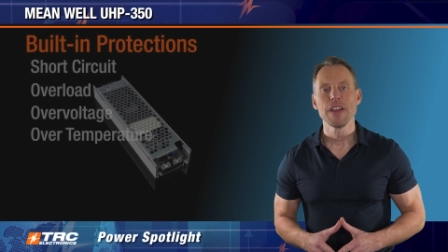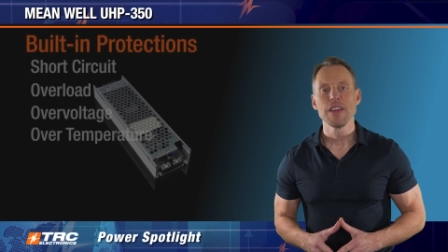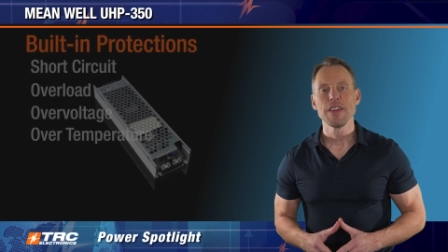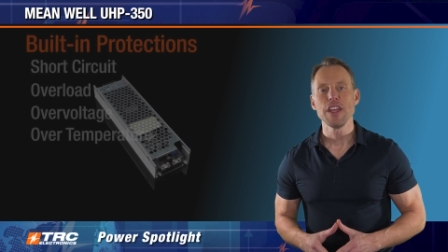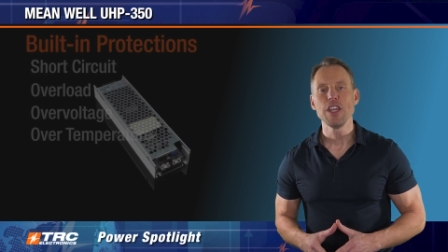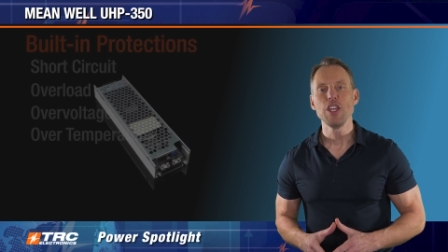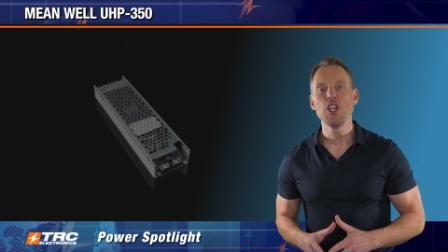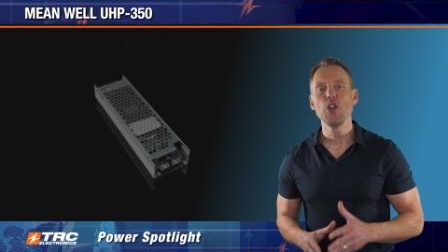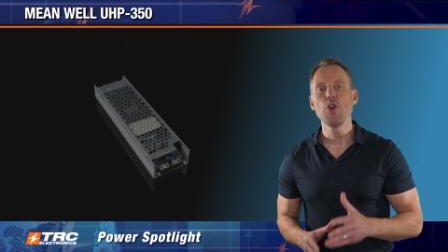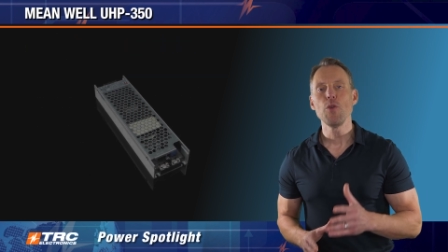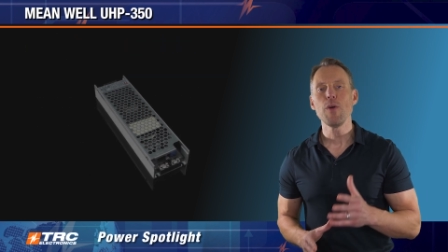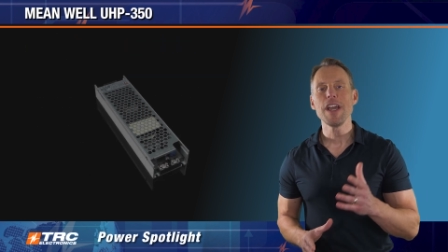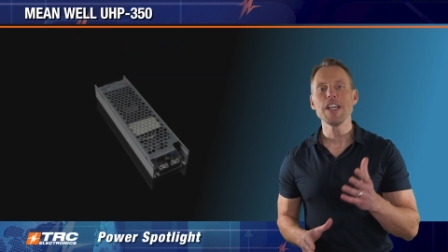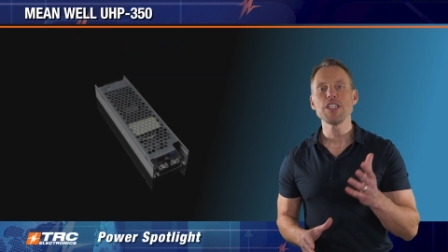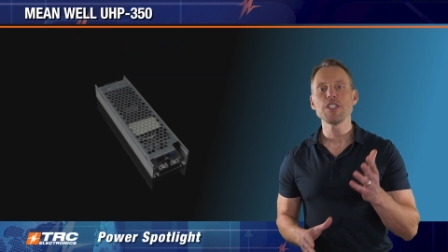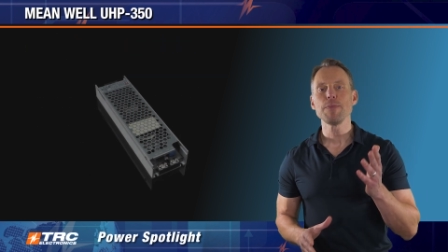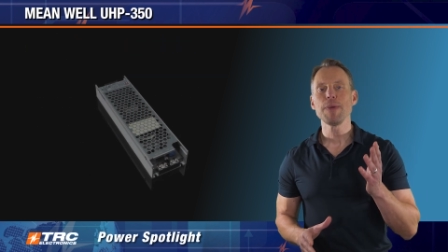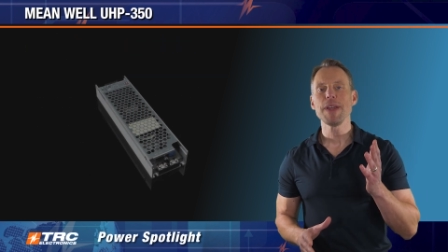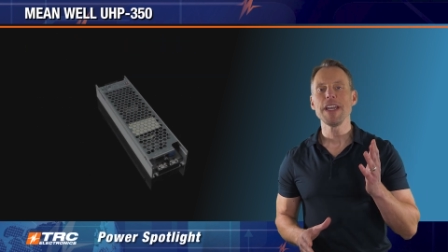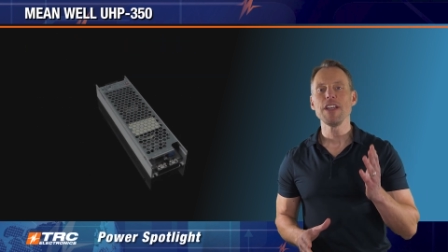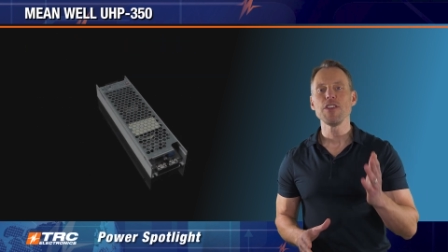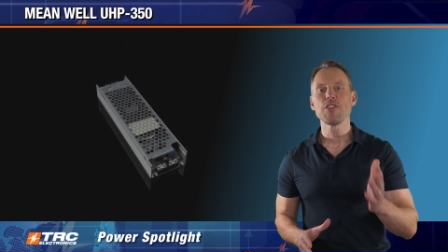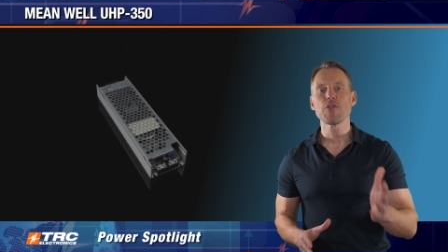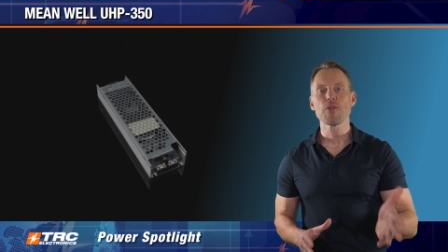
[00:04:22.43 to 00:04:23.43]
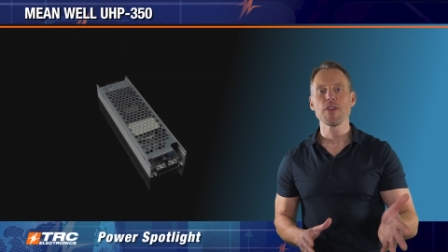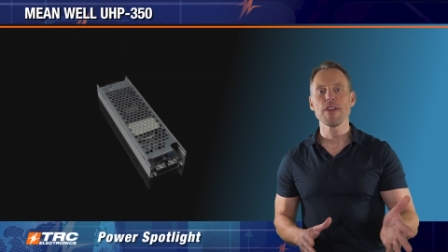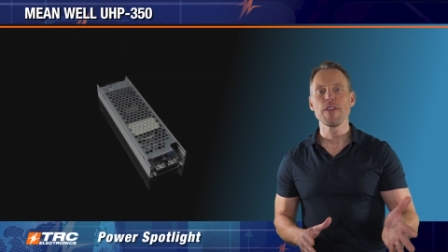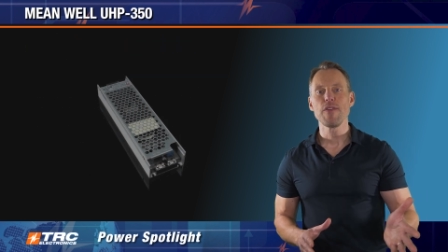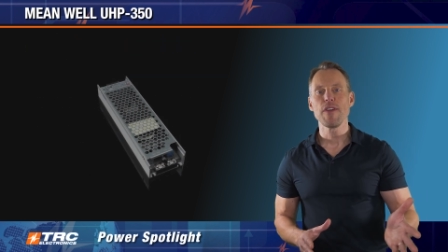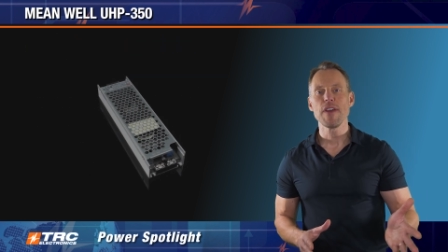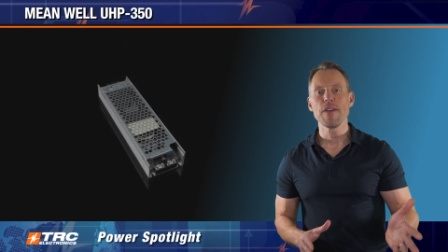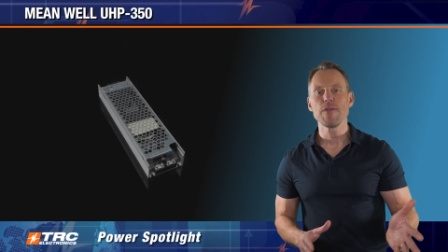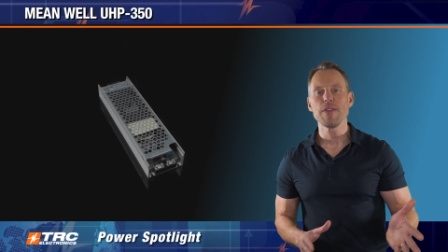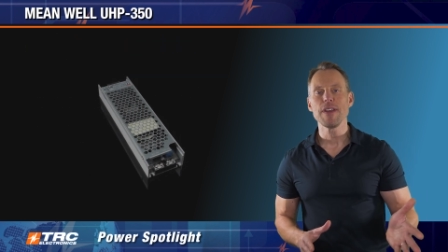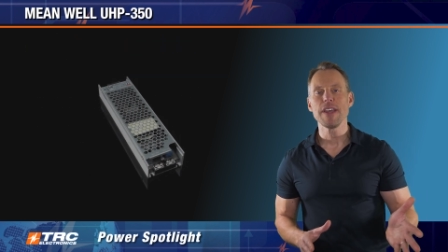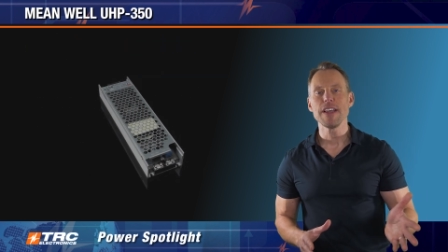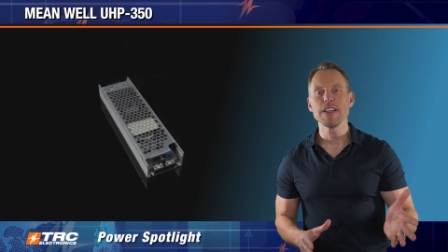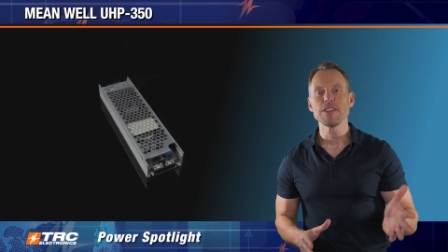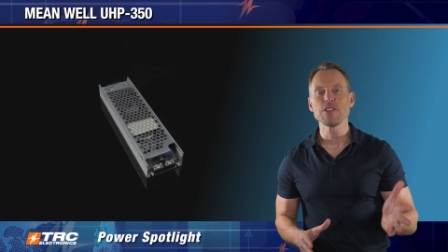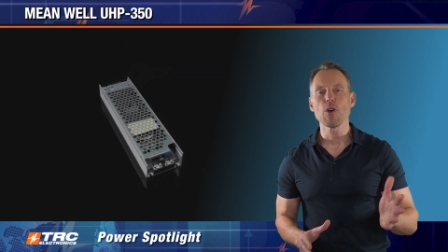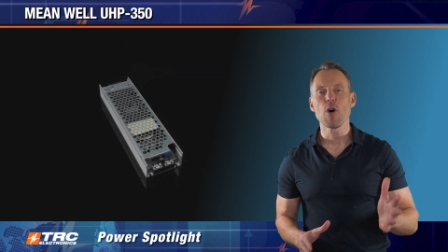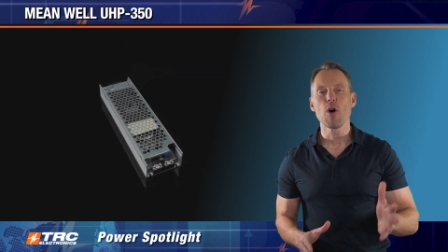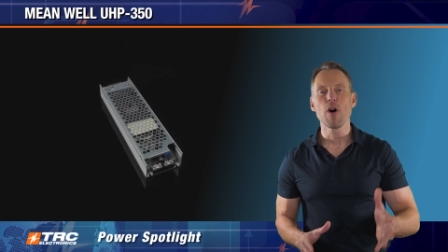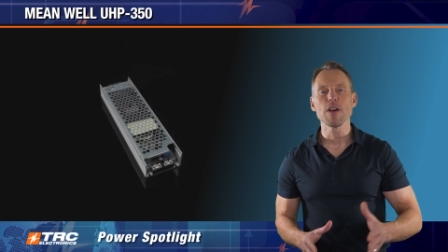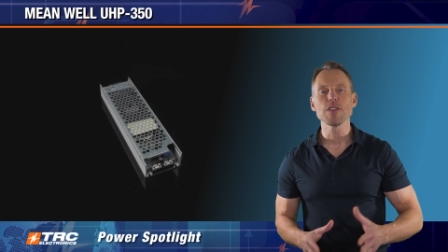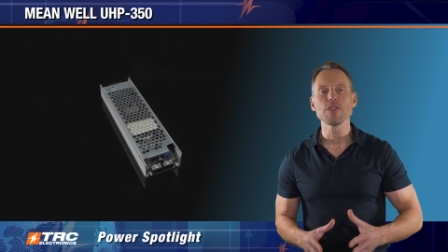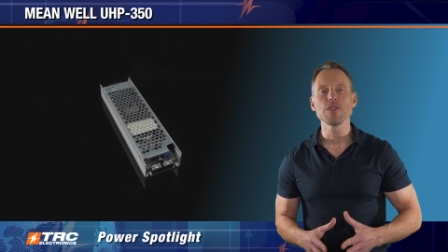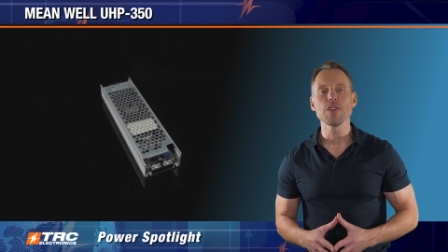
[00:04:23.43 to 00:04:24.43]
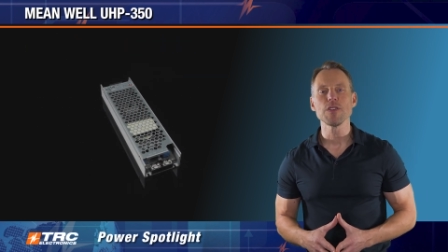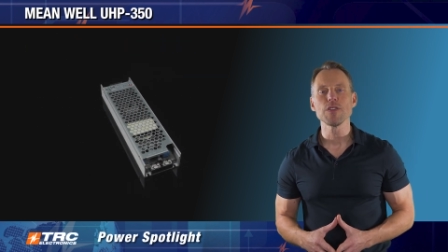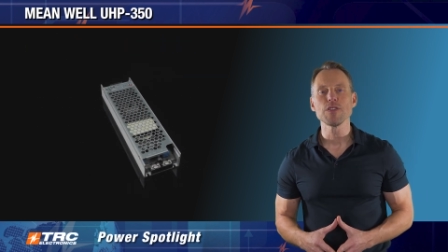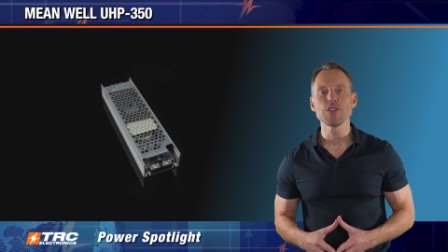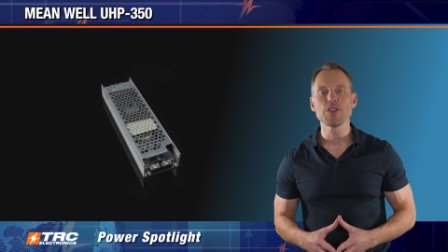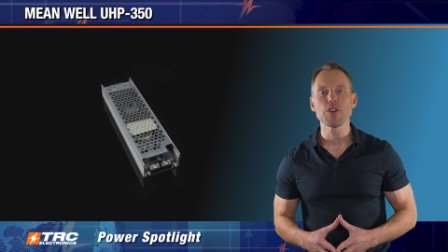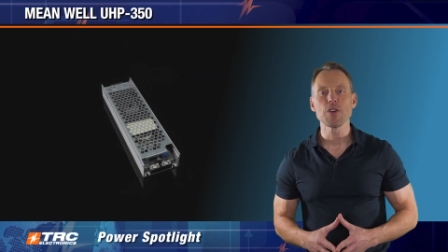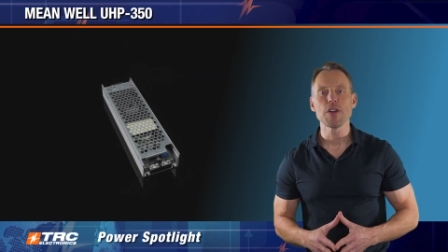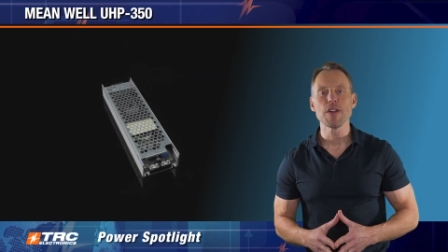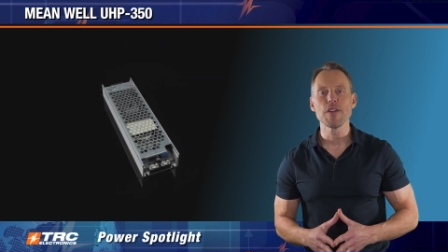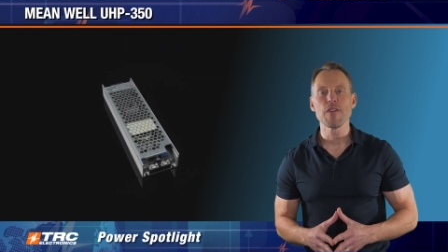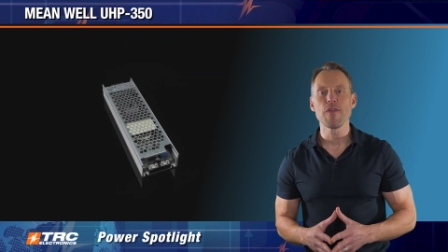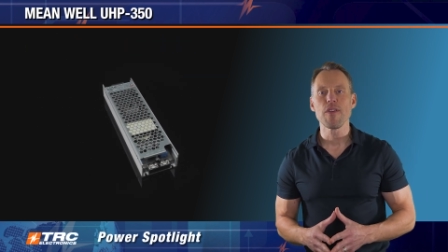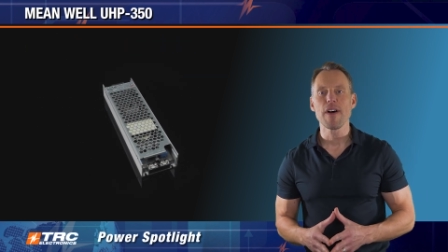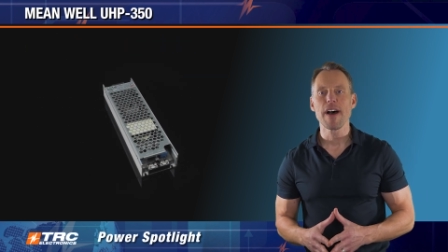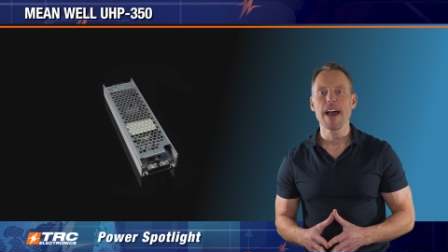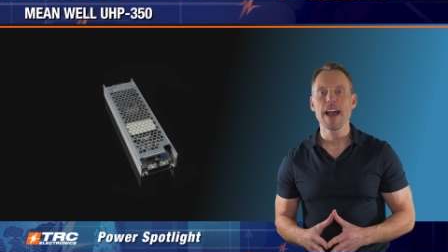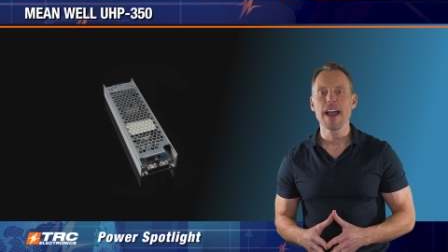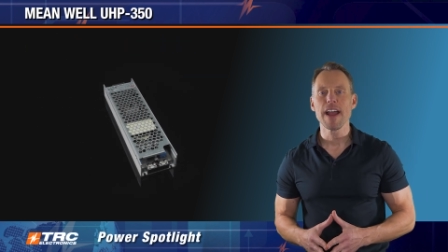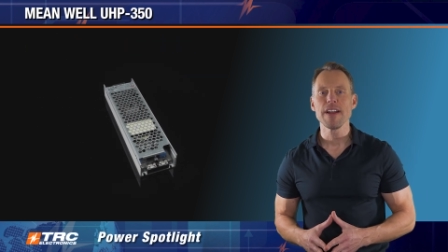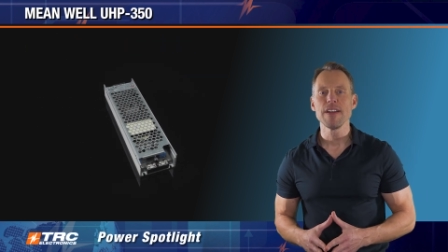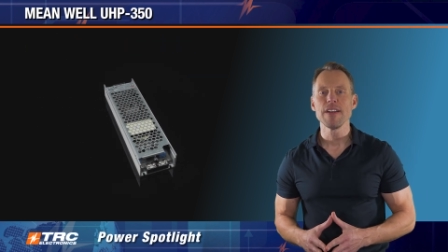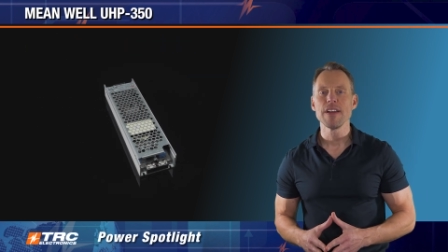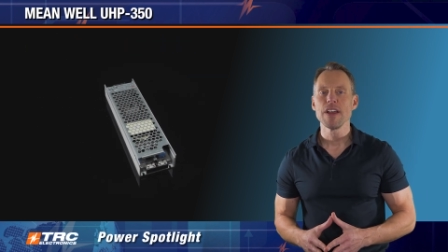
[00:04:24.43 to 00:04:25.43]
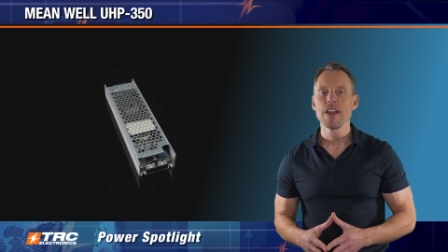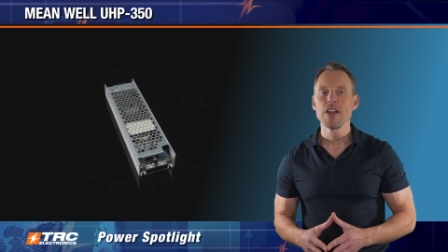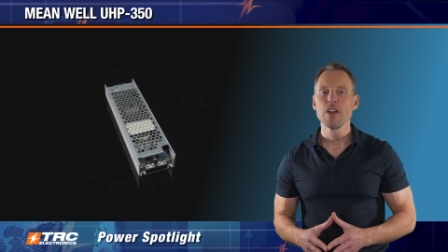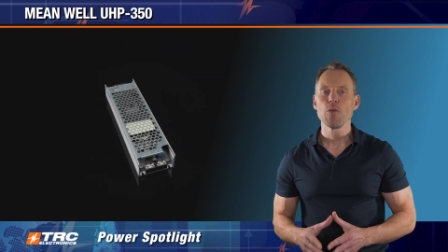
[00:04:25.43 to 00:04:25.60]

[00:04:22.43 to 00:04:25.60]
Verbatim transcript: The UHP 350 is also certified